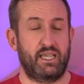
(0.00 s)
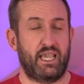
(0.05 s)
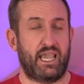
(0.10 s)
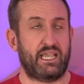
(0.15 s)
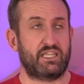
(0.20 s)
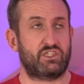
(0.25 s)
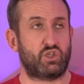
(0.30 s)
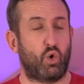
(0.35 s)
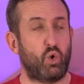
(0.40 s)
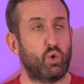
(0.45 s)

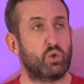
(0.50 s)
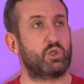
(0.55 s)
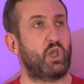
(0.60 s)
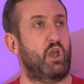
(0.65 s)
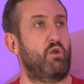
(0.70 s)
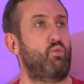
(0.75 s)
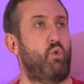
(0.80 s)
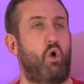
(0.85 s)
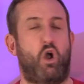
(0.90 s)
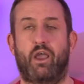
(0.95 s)
It's
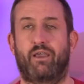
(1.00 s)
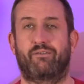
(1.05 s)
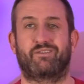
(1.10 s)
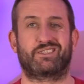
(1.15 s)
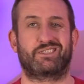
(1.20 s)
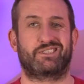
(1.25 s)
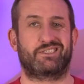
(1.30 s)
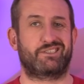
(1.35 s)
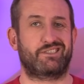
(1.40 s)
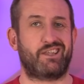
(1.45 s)
also why I've
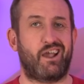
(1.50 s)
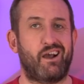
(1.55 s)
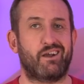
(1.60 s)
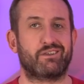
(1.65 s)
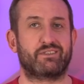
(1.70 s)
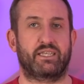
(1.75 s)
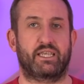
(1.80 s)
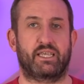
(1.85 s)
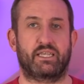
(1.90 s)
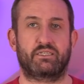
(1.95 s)

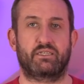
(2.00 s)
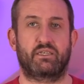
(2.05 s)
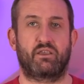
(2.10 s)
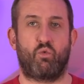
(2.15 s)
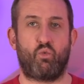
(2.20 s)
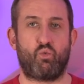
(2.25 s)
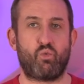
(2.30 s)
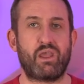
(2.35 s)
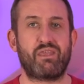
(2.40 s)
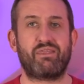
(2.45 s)
started
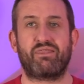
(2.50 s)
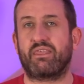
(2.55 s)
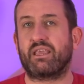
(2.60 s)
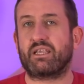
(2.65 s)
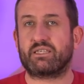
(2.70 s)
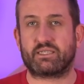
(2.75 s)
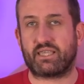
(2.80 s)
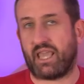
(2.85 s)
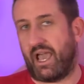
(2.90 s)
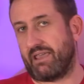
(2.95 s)
with
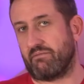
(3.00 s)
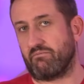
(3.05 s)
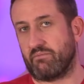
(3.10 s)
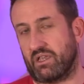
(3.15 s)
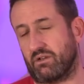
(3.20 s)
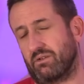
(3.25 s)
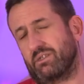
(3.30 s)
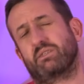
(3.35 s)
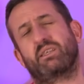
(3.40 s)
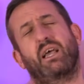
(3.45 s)
this game,
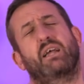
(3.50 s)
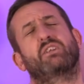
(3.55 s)
because it's